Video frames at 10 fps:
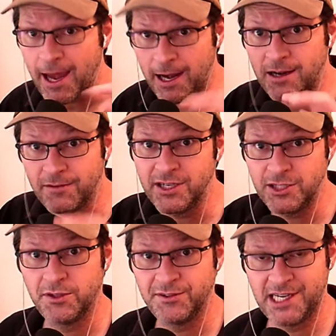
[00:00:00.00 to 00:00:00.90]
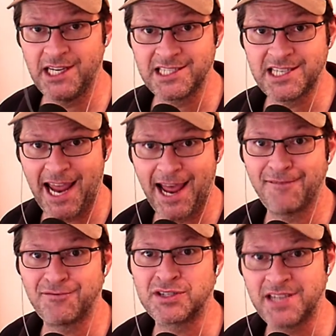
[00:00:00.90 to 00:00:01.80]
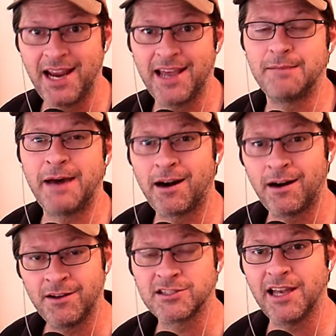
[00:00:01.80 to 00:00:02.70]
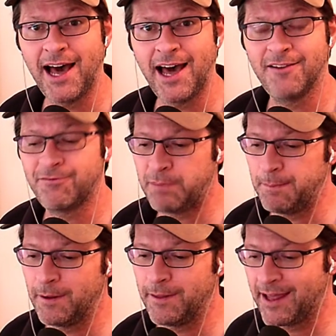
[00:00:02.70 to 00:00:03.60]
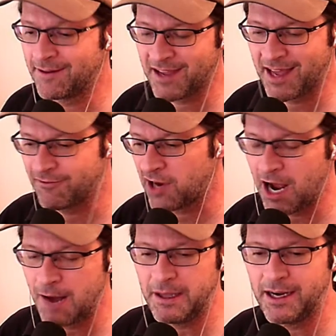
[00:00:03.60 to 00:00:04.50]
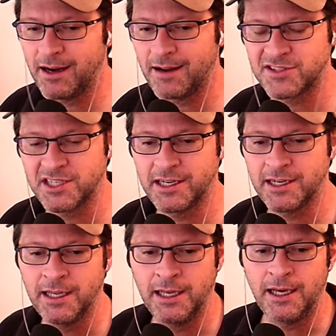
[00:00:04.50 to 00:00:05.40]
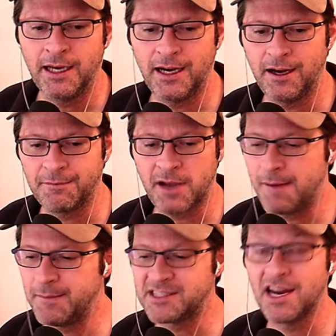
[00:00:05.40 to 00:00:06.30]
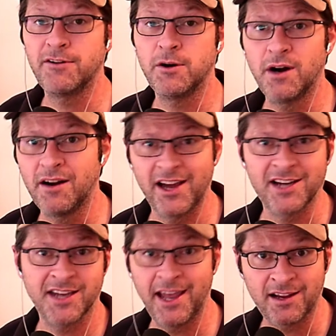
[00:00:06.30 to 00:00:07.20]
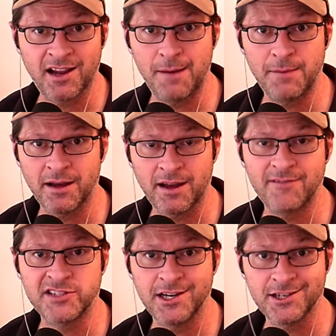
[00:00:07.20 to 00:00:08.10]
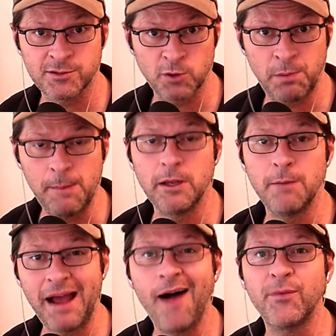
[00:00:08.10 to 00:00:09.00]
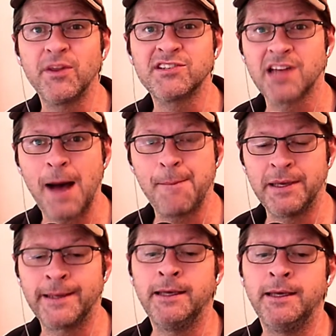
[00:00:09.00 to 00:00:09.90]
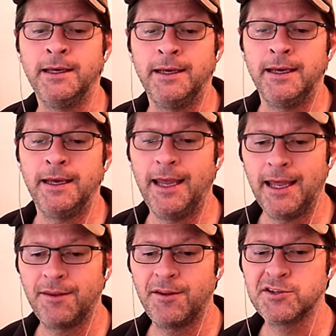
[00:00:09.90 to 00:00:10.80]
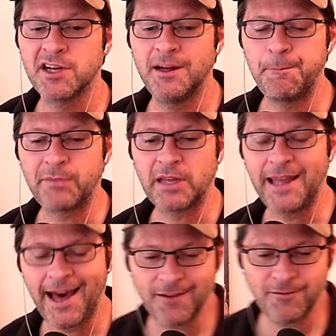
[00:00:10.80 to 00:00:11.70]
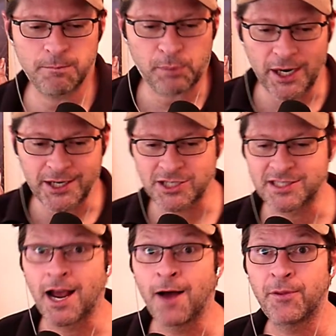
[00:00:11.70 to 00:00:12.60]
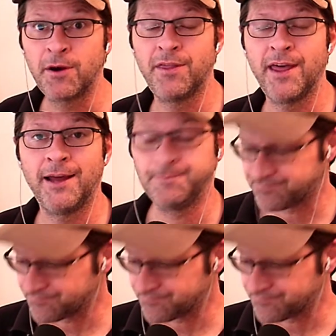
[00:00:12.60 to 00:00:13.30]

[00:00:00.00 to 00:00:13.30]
individual does have say in the matter. There's a lot of people that have kind of commented. I've seen comments everywhere. I've actually had conversations with people about this topic. And there's a lot of impressions out there that